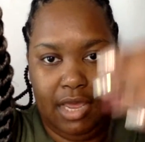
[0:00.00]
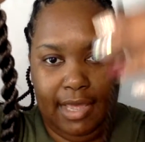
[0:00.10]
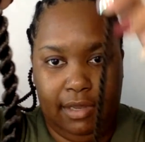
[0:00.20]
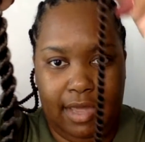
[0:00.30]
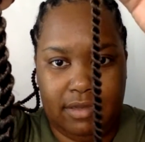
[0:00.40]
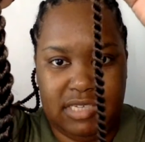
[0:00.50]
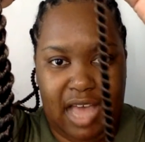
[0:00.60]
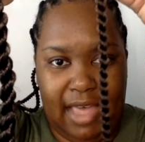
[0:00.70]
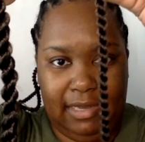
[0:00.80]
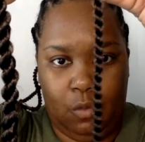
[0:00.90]
and look how
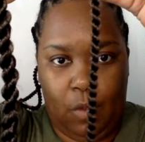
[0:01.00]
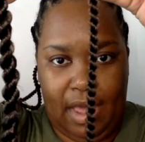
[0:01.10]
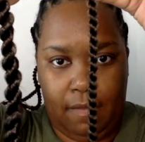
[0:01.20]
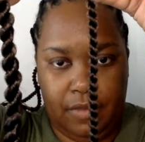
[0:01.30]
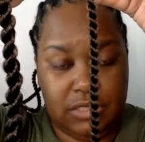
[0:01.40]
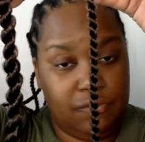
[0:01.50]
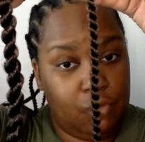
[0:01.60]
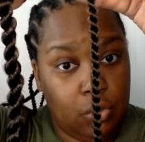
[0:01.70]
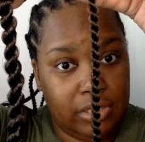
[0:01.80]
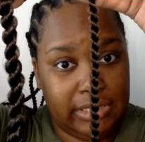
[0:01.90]
tightly wound this
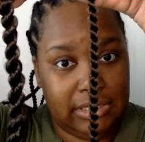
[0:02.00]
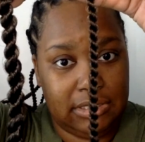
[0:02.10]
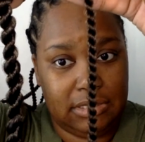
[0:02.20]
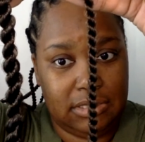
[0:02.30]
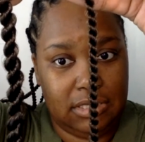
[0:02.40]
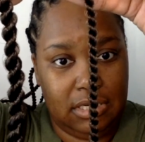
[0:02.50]
four is.